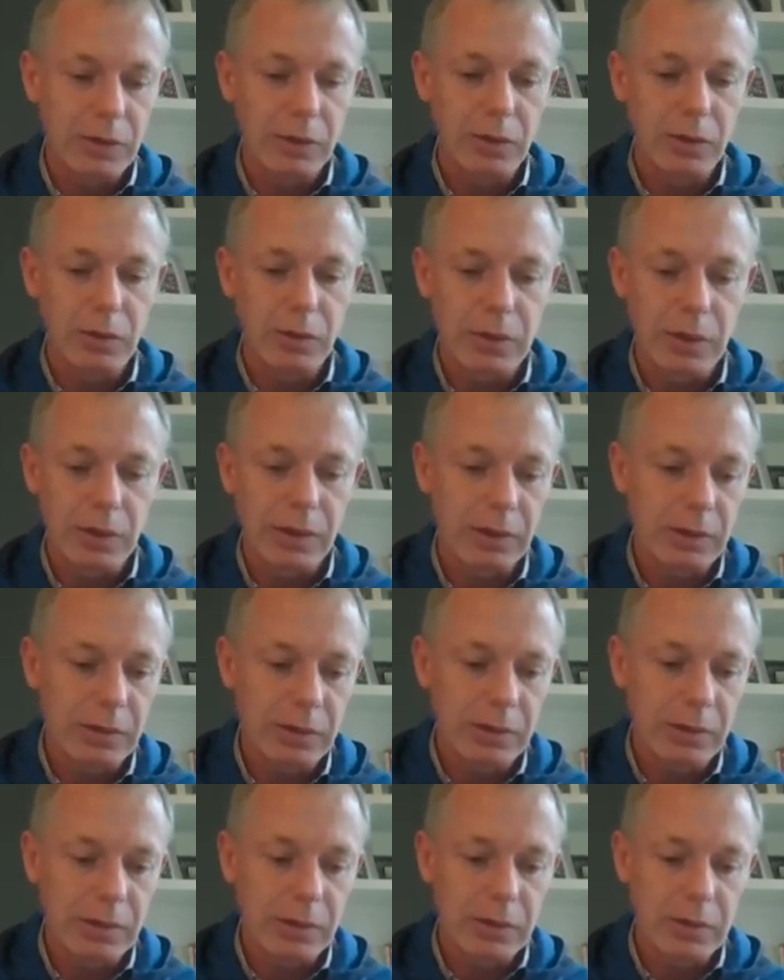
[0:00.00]
to
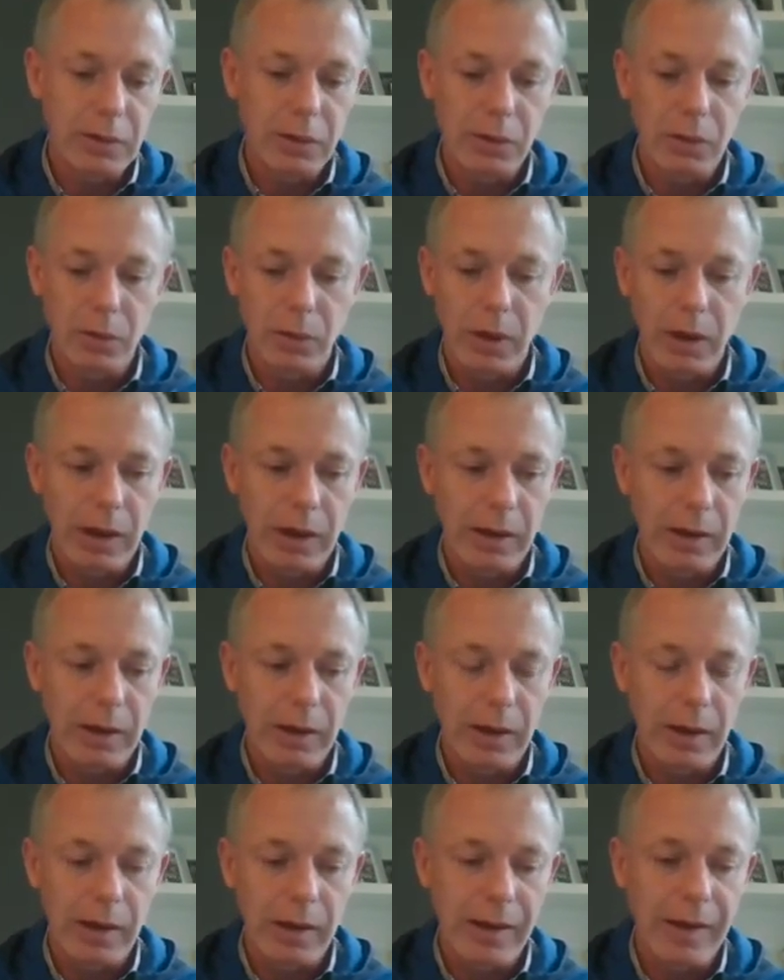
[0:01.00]

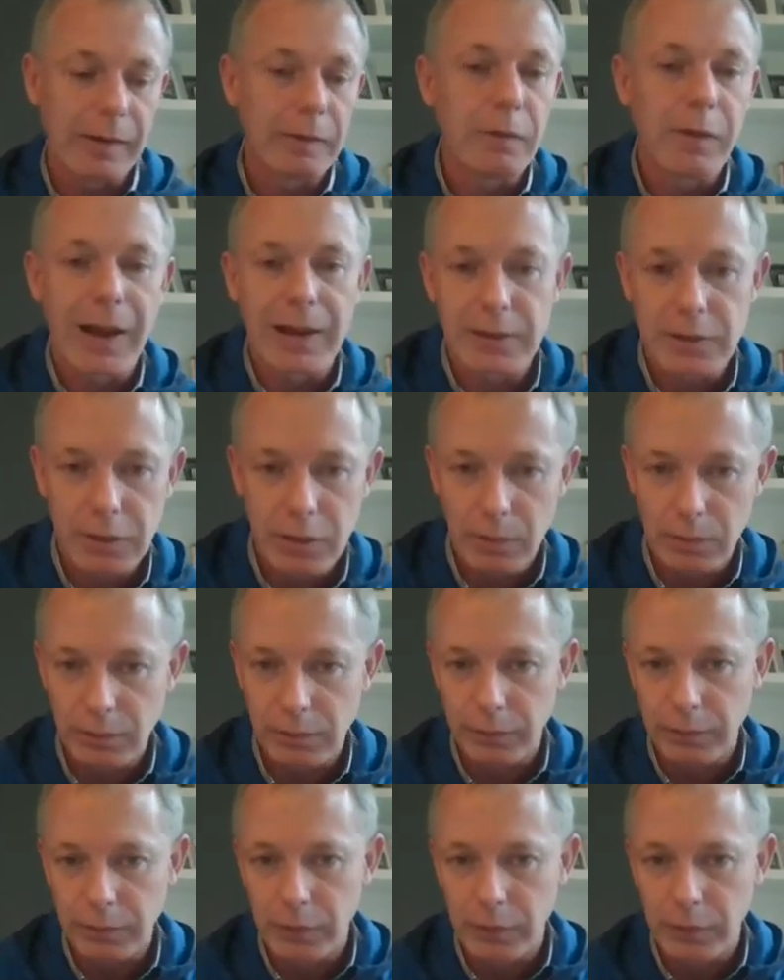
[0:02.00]
advance going